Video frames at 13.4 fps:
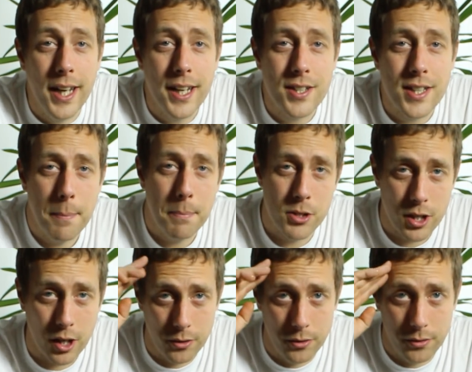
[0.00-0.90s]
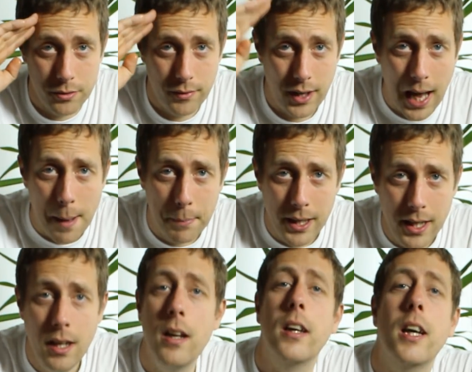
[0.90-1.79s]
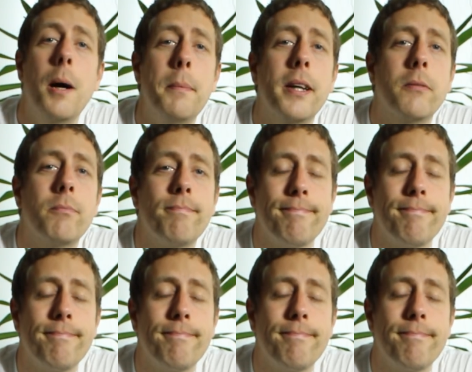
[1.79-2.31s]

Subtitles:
next episode. Happy cupping.